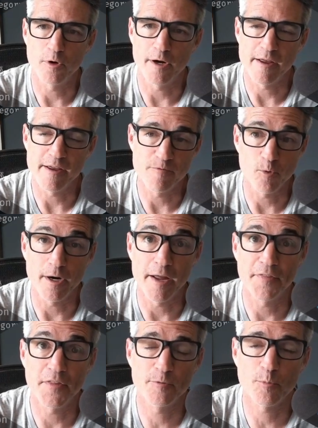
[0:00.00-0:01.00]
if we're
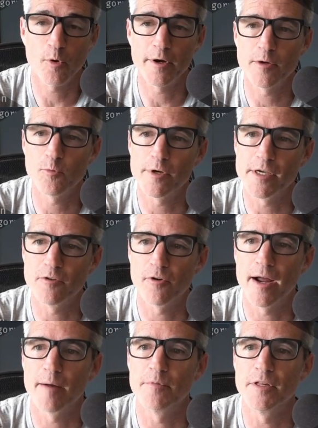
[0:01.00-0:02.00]
at this point, we
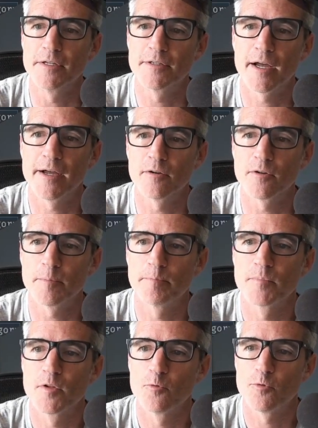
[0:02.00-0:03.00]
grab the title,
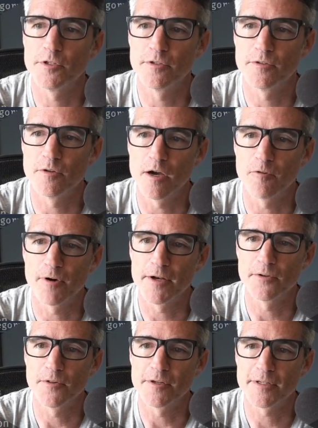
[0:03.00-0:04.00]

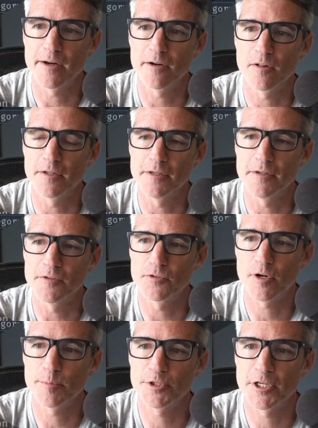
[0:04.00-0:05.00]
render the title and the
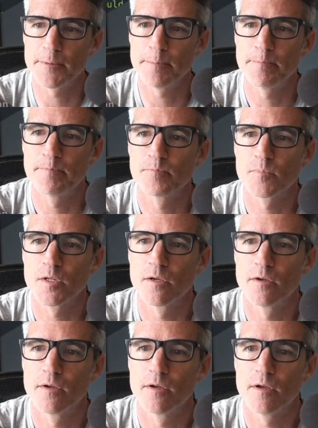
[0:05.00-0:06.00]
description.
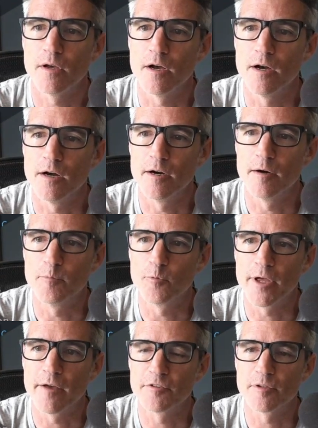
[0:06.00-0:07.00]
We
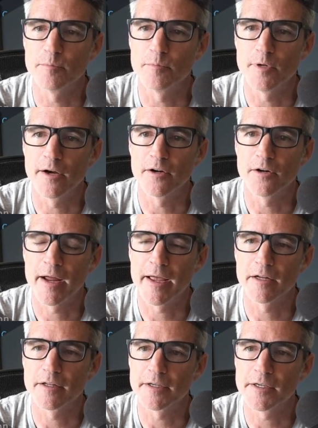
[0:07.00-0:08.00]
have some error
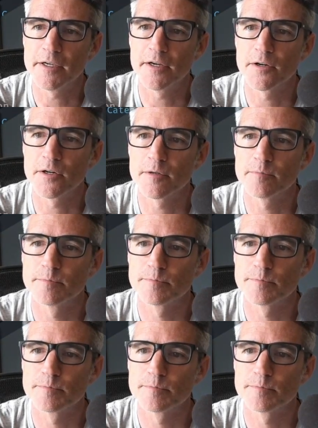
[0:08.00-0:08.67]
handling here.